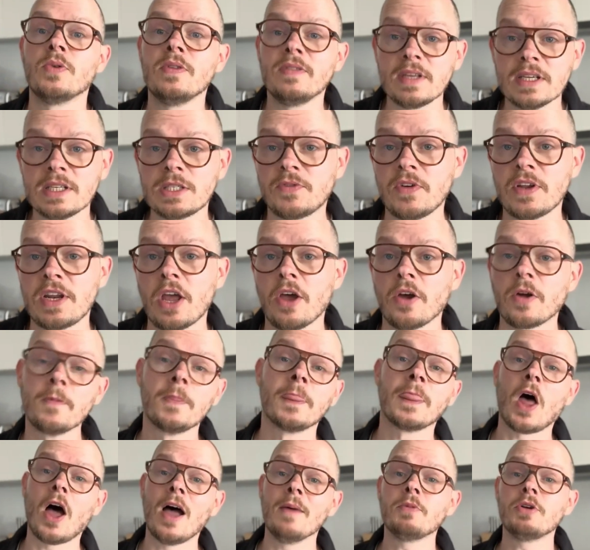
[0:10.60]
in this video,
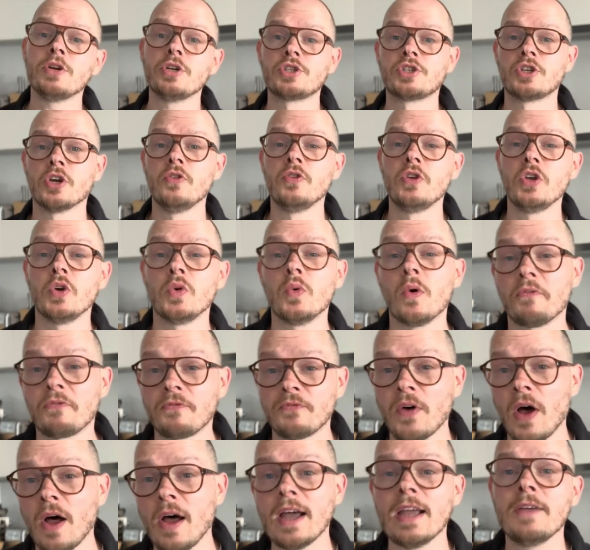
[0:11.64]
I'm going to show you
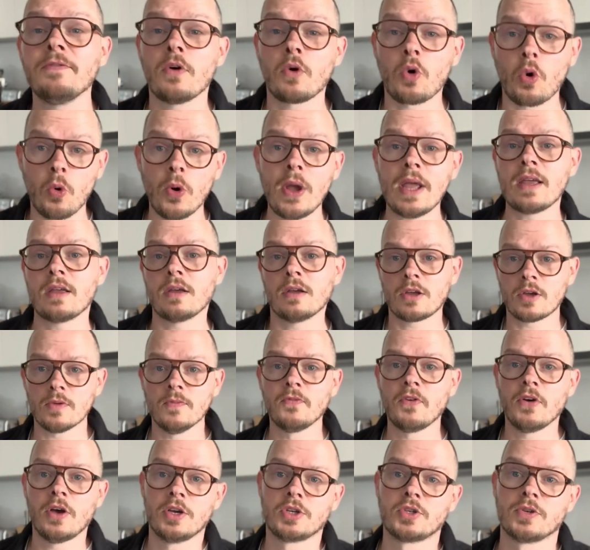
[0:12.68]
5 quick
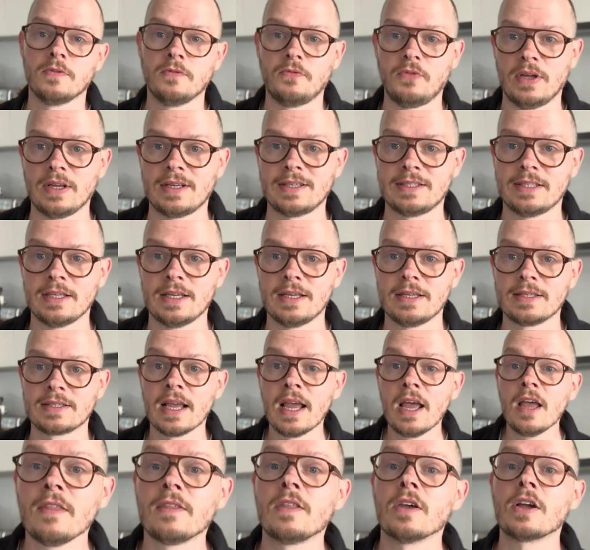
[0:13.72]
conversion fixes
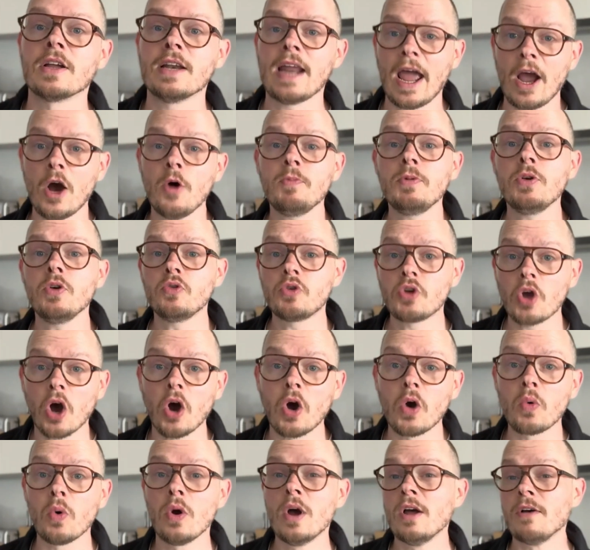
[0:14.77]
that can help you
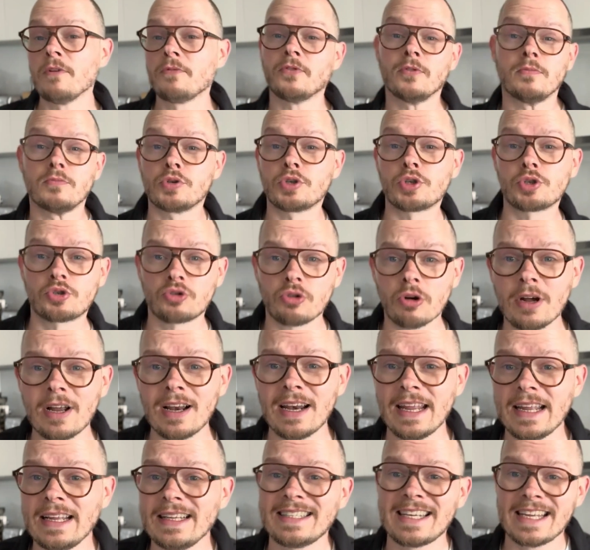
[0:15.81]
go from
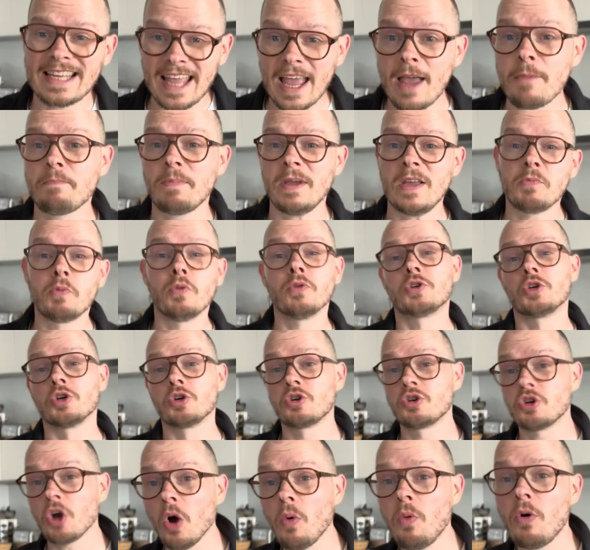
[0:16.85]
struggling to get people to
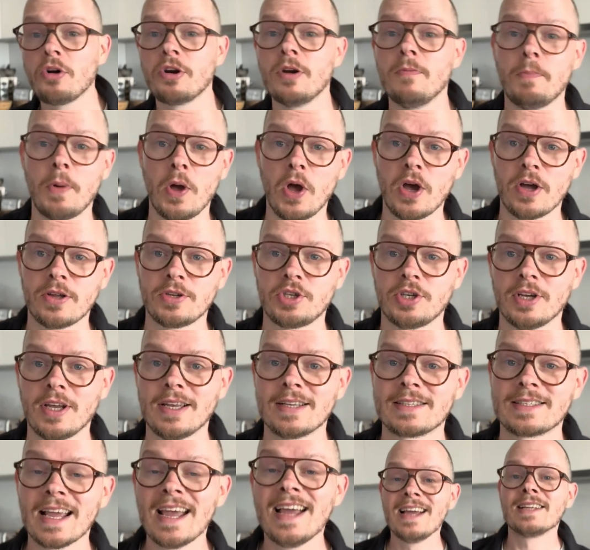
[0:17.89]
go on and
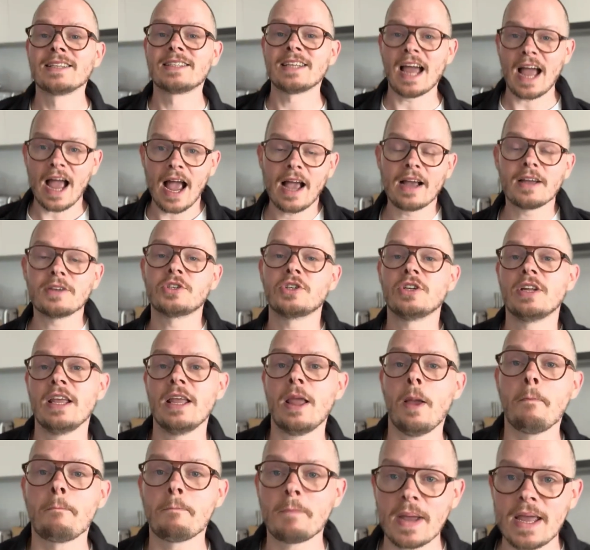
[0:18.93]
purchase to
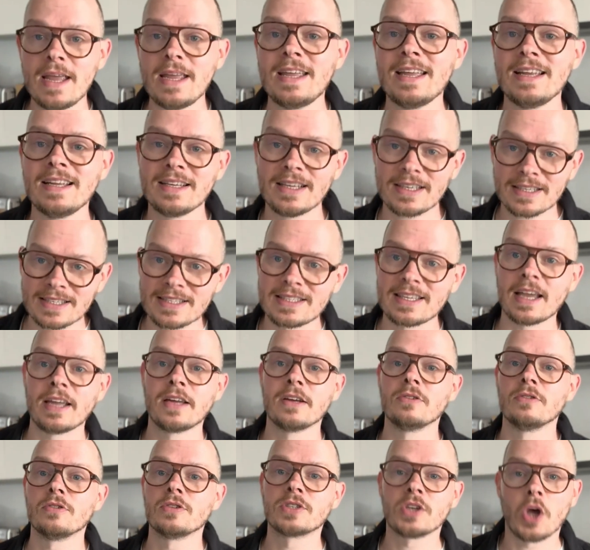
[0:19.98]
actually making
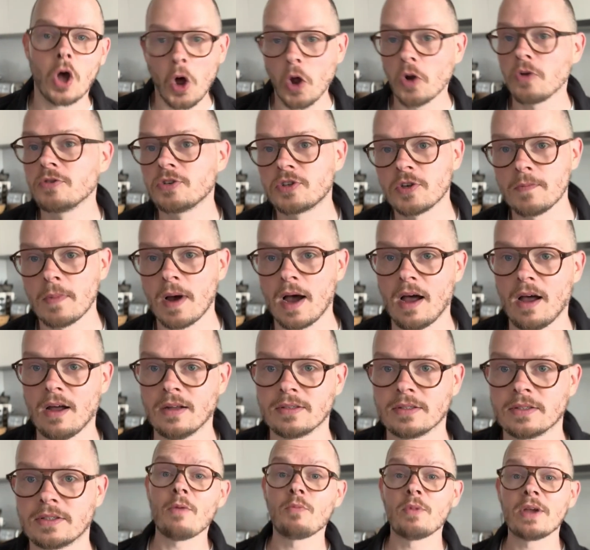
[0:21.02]
sales on demand.
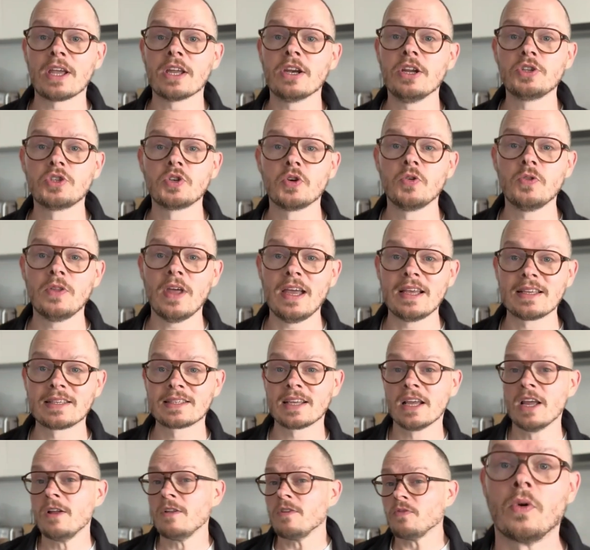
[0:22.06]
And we're going to do this
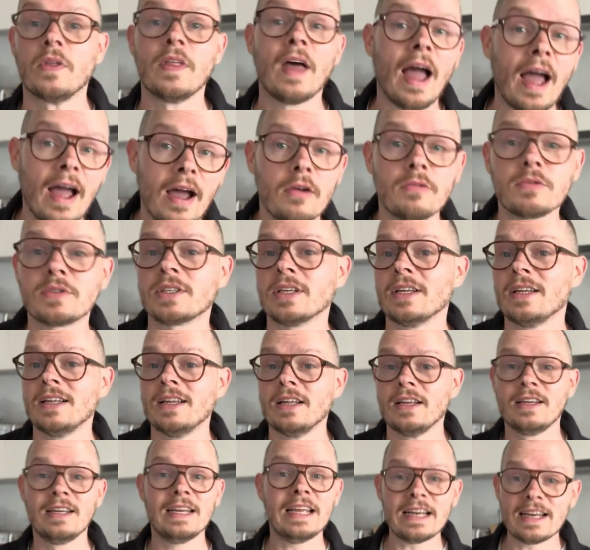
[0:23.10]
without
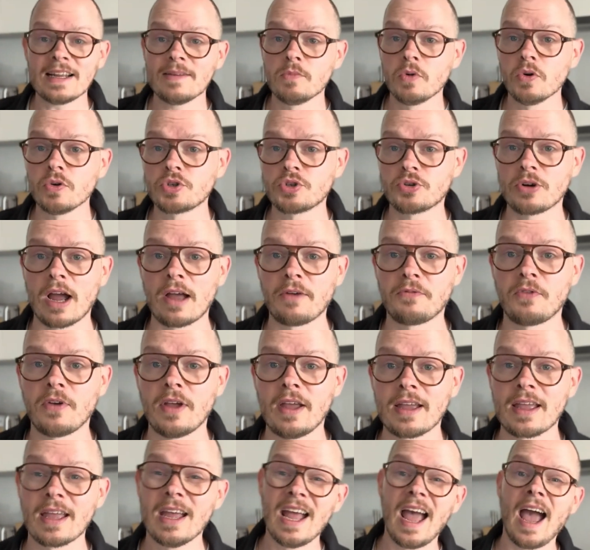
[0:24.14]
needing more
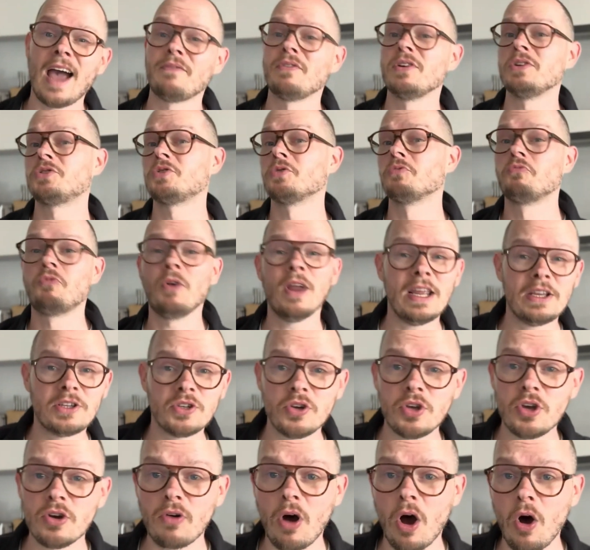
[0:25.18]
traffic, having to redo
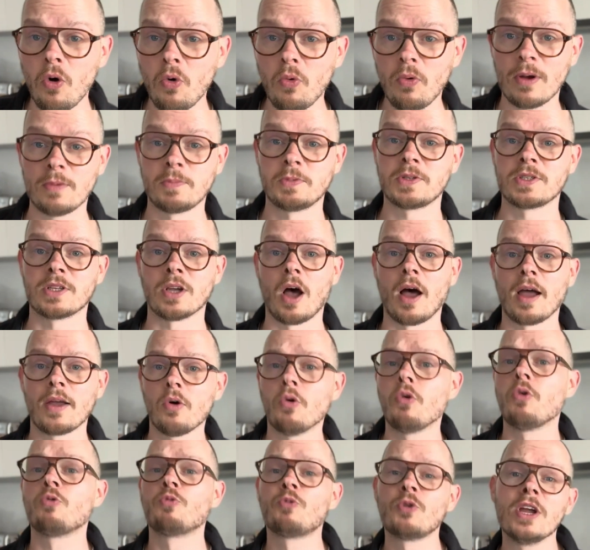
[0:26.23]
your whole website
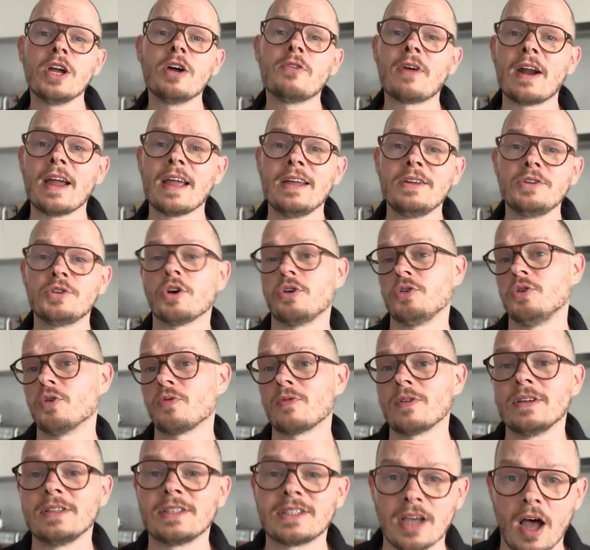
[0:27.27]
or rearrange
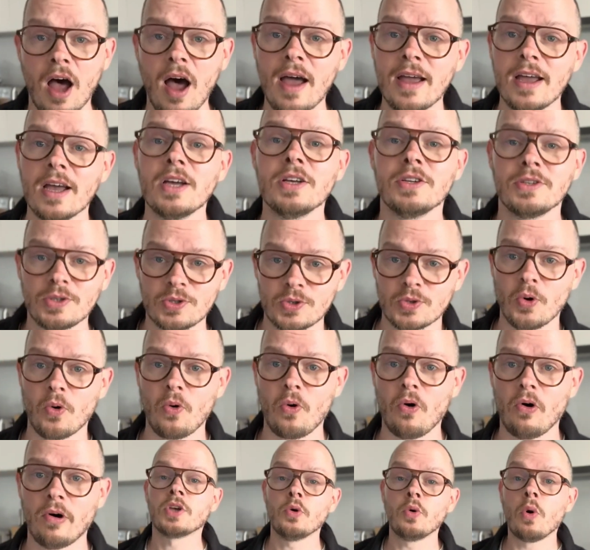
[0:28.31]
your entire
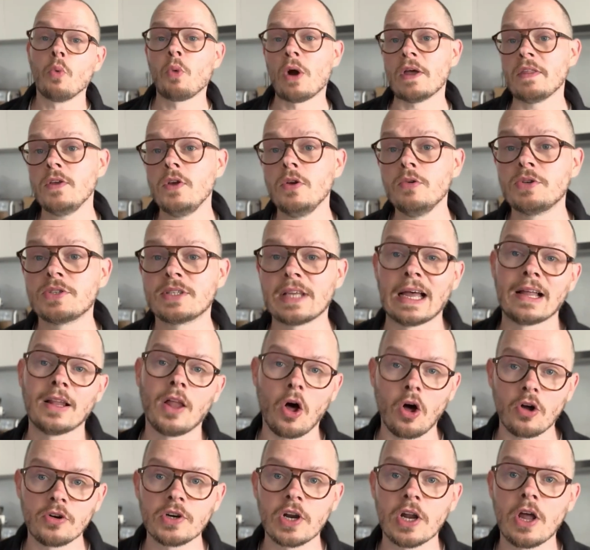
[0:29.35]
store. So whether you sell
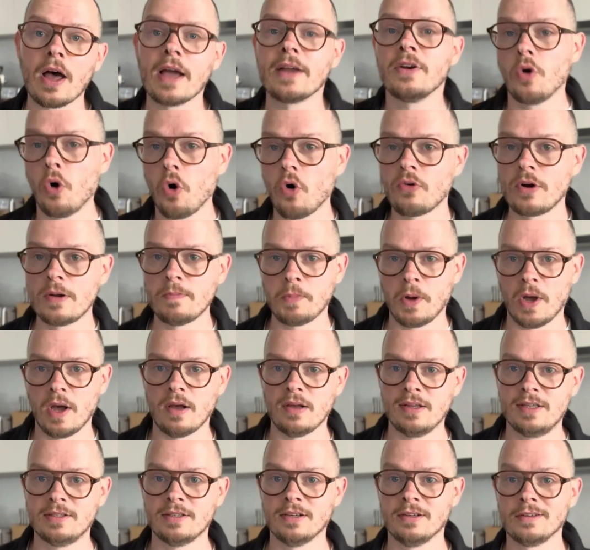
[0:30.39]
online or in
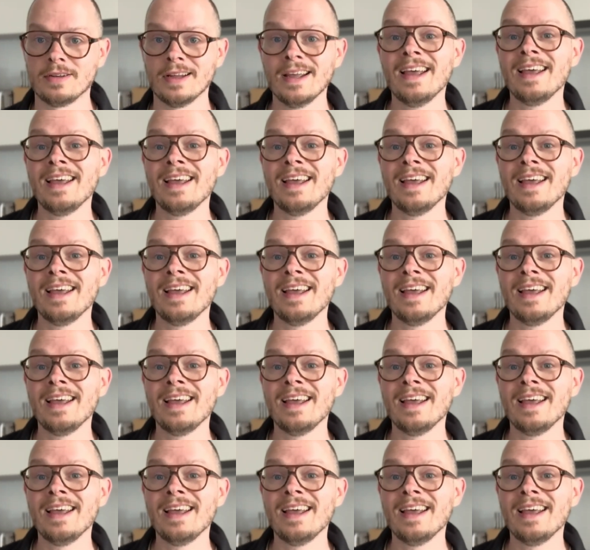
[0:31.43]
person,